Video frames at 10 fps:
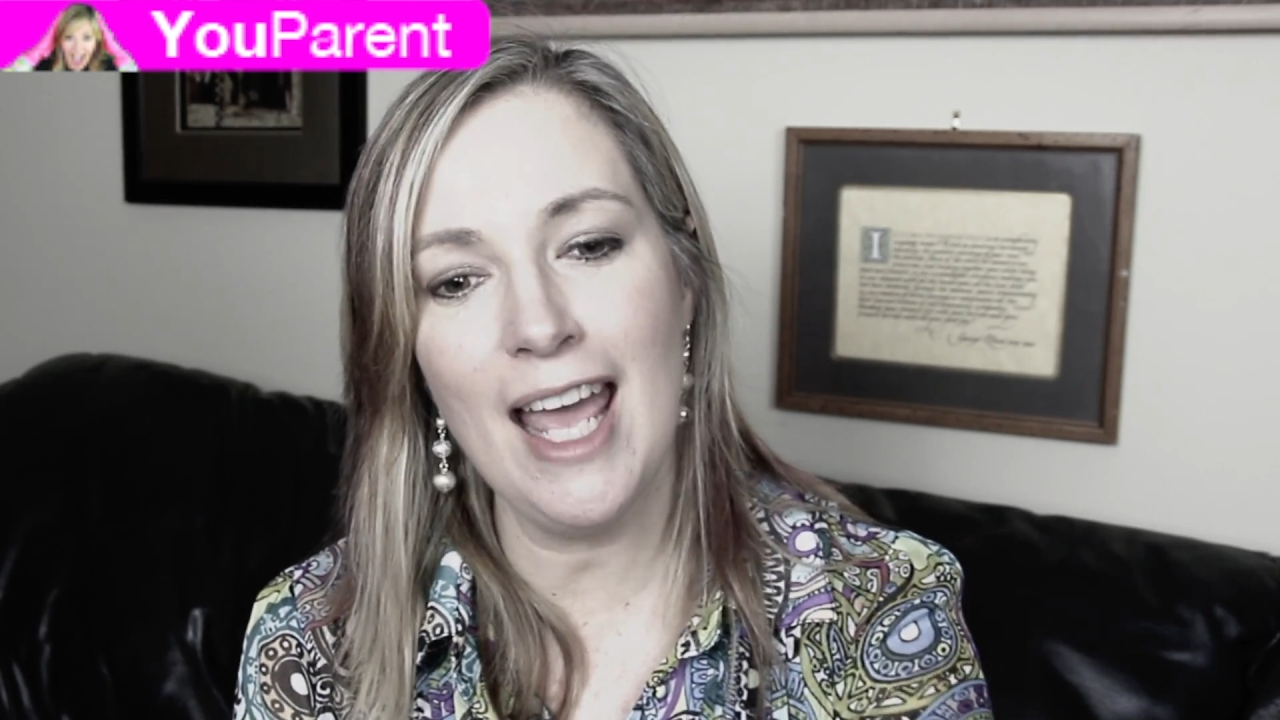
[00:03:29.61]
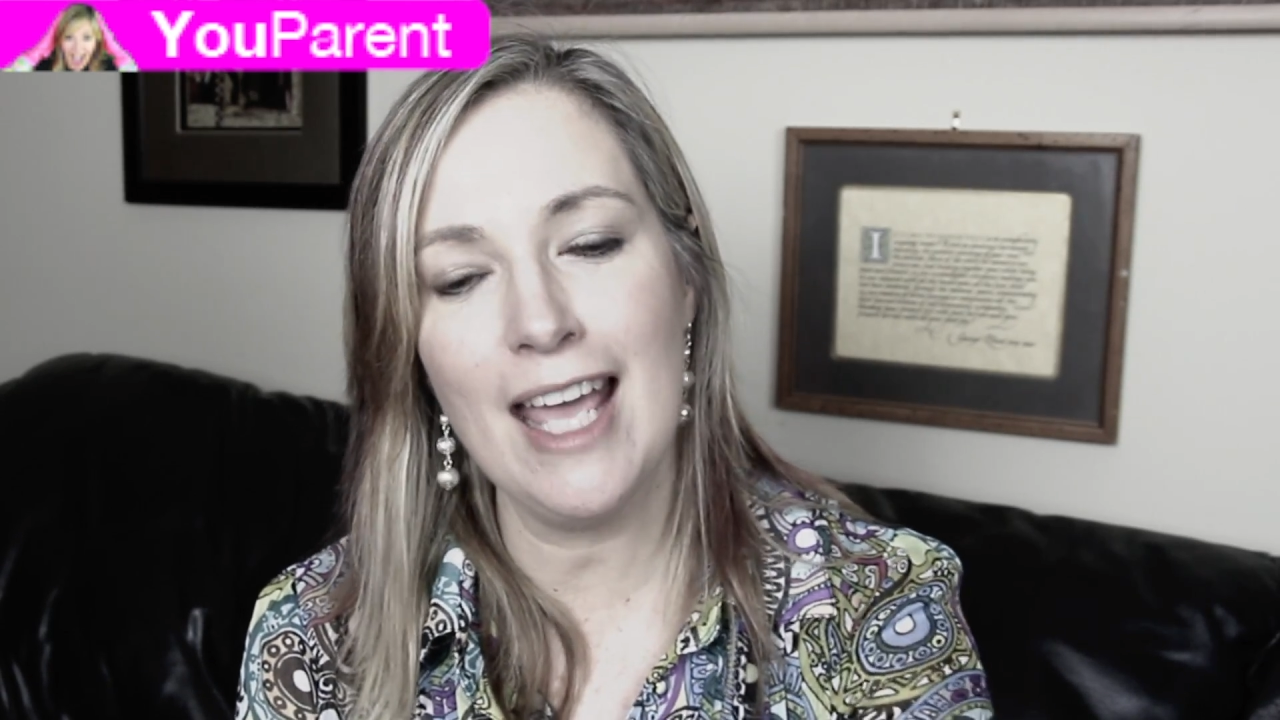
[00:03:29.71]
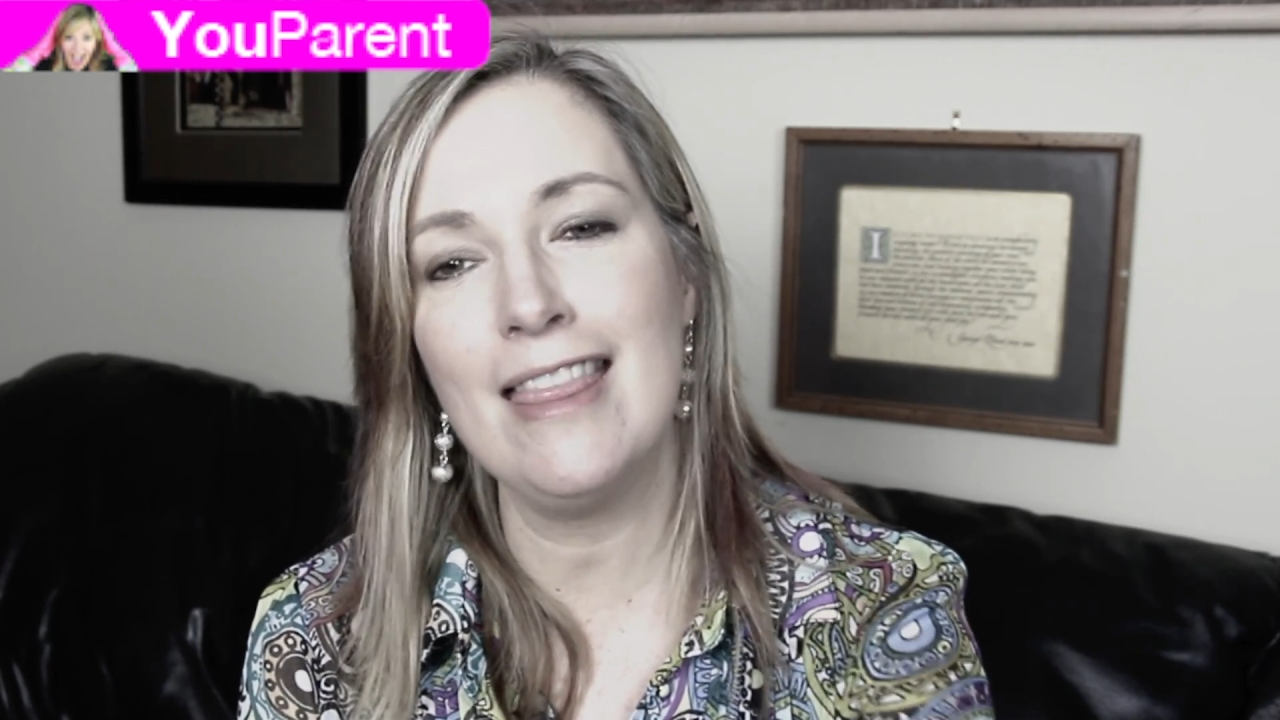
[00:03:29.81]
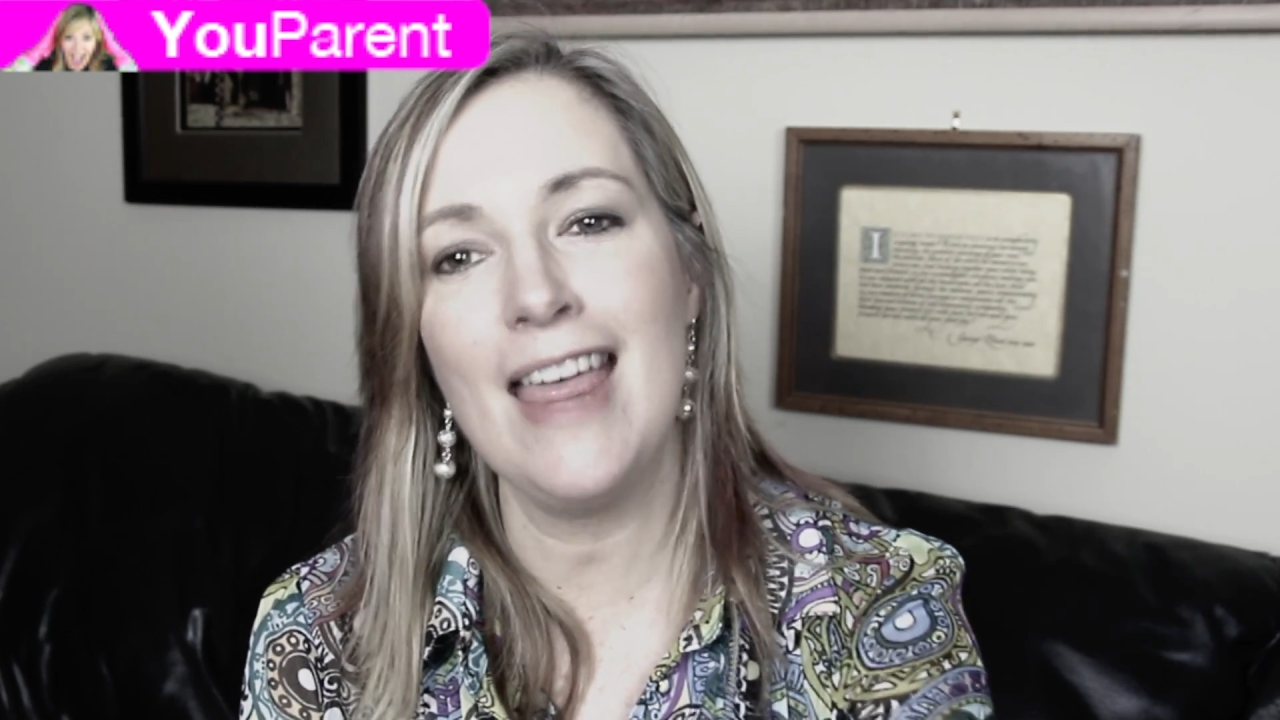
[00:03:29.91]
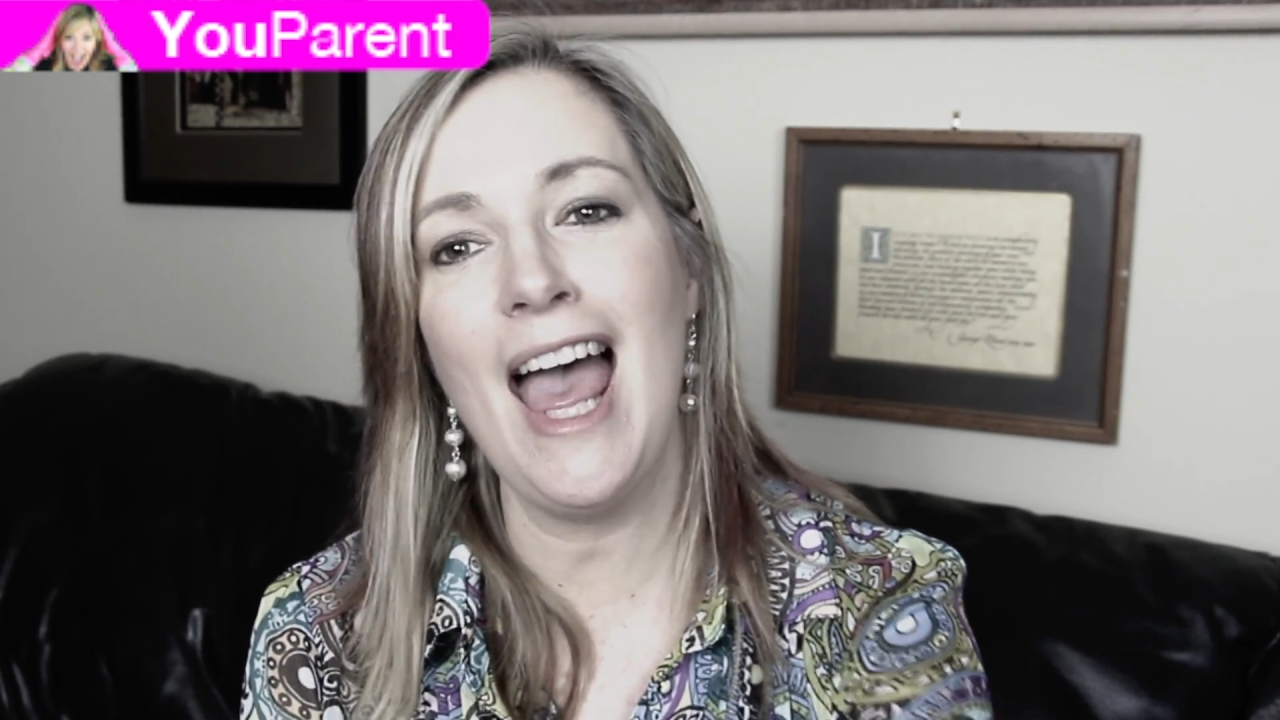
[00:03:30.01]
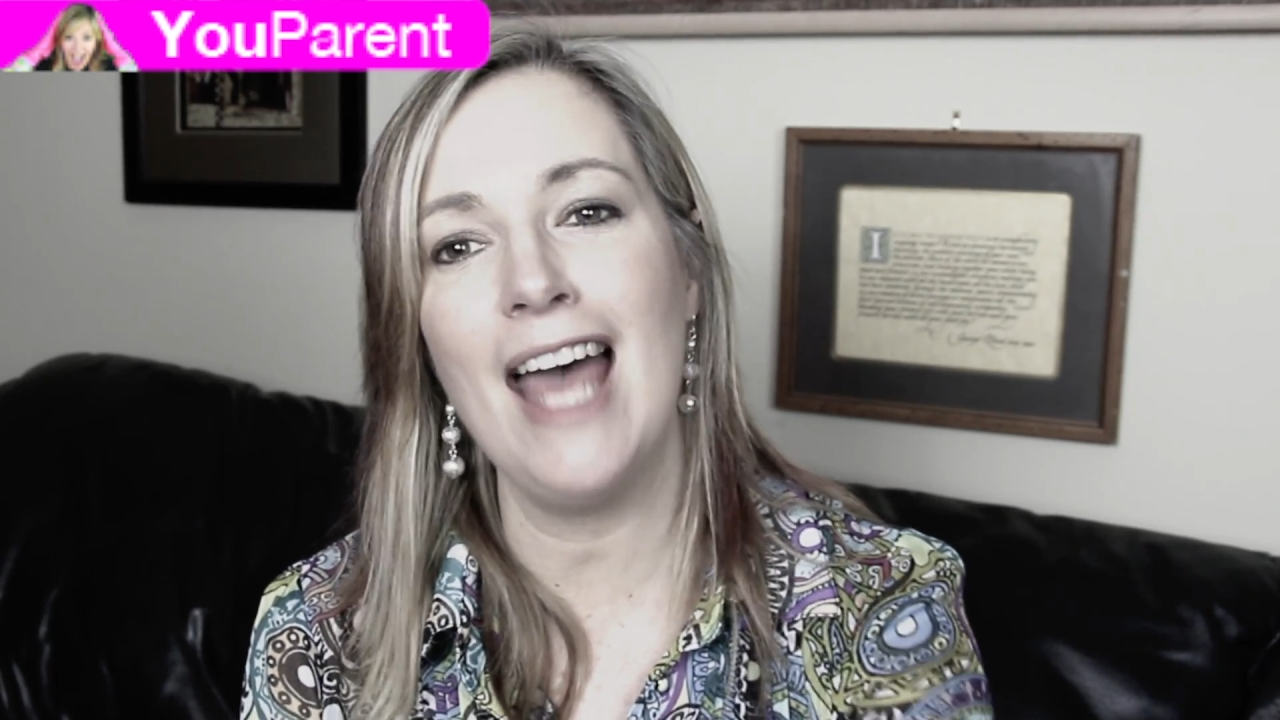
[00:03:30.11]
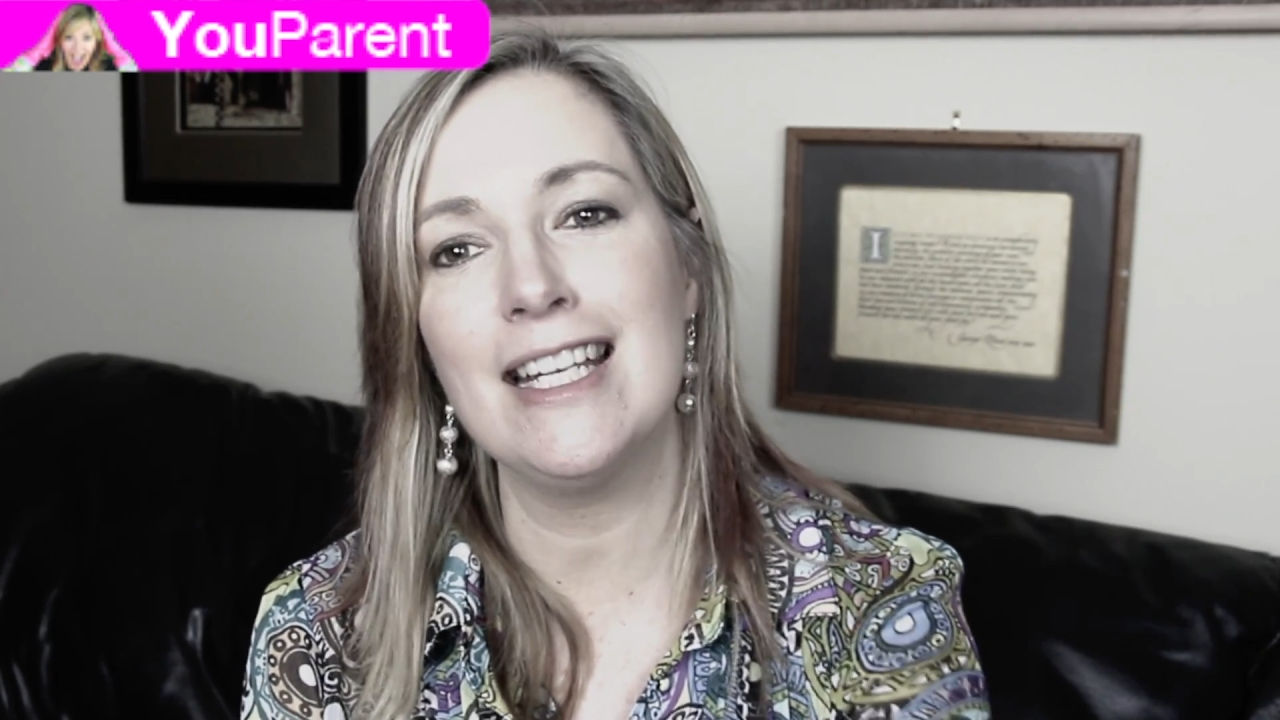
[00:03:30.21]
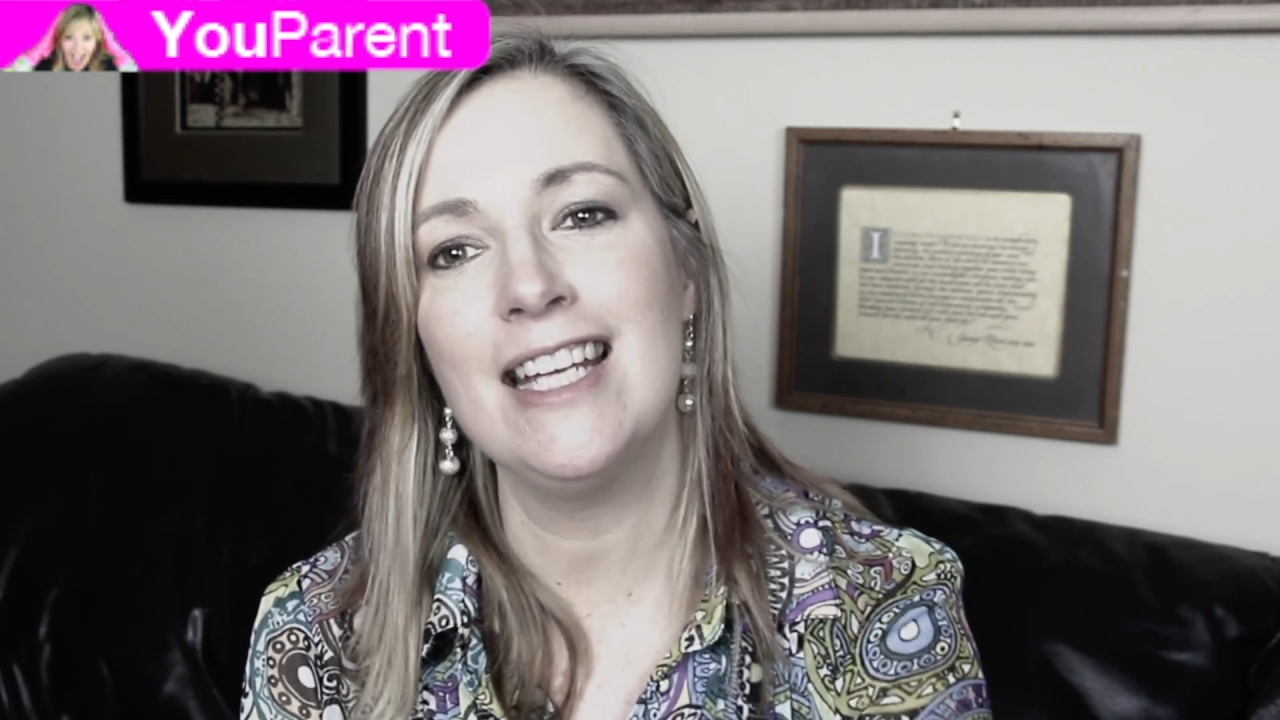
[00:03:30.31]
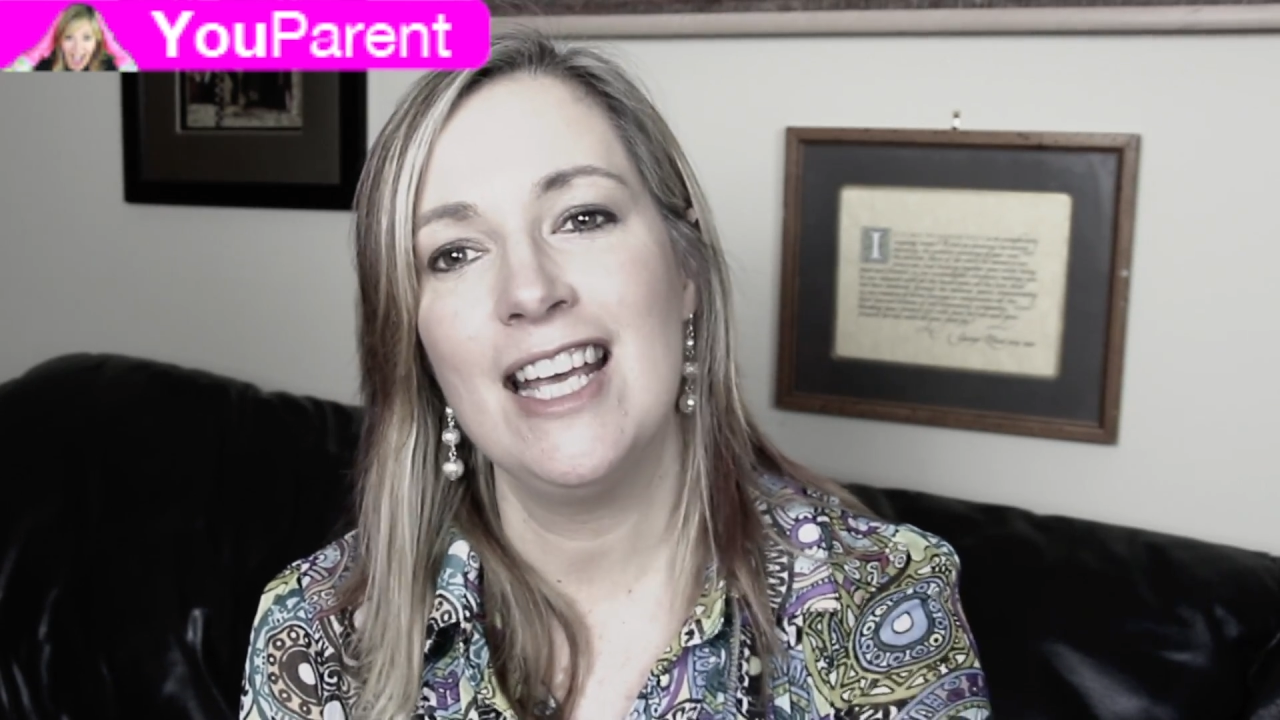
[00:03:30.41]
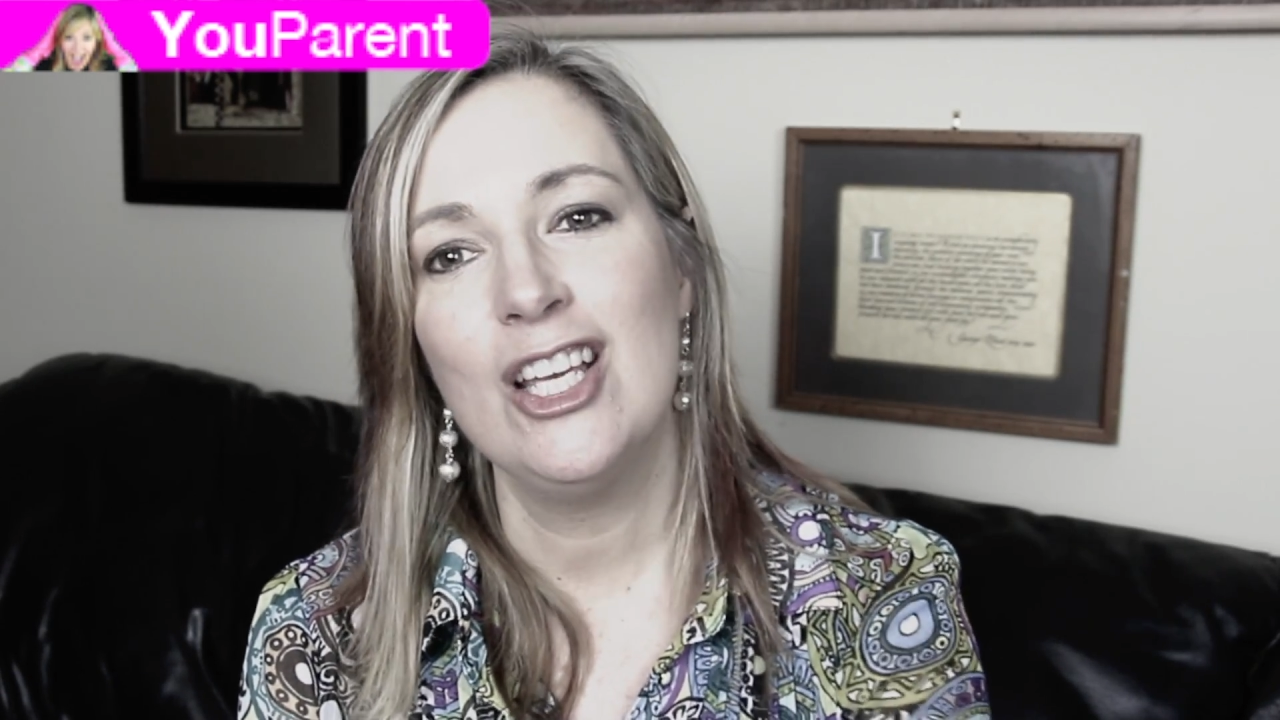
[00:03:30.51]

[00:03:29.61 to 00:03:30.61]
like that.